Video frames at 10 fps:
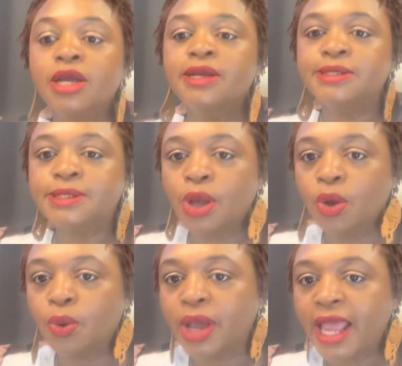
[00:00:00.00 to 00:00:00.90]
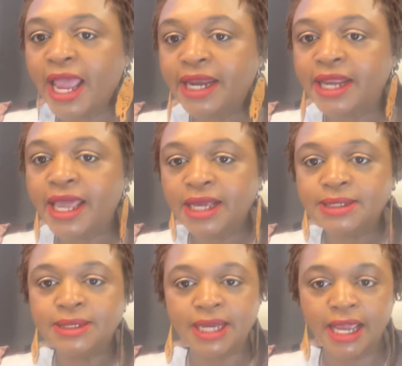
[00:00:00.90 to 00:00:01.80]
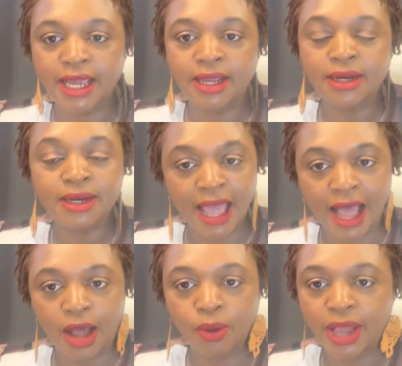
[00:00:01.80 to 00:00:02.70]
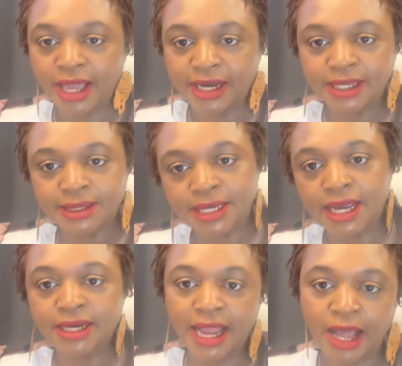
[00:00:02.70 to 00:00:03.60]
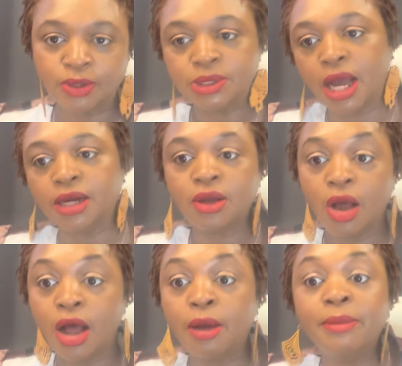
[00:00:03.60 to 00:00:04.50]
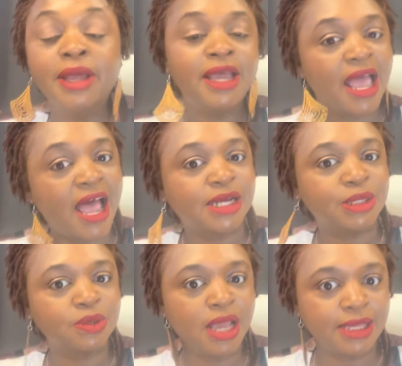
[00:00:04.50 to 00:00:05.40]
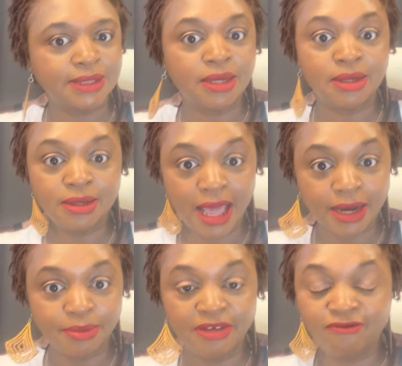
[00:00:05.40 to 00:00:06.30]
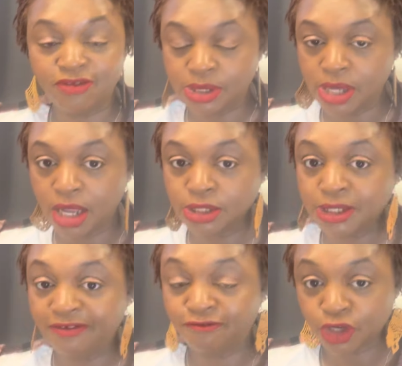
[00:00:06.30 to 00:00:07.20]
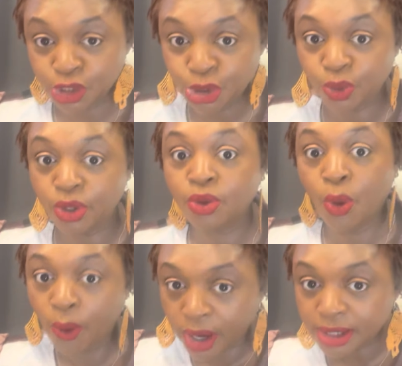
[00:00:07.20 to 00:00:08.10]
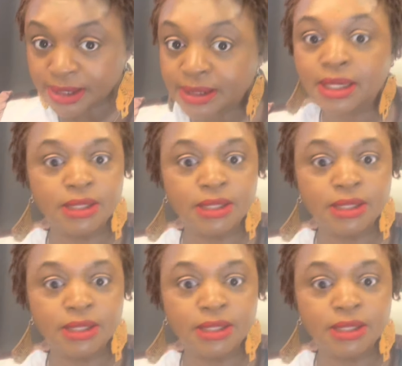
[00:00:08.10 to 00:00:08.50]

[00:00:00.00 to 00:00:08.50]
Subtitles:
So NHAnow.com actually has an anatomy and physiology virtual course.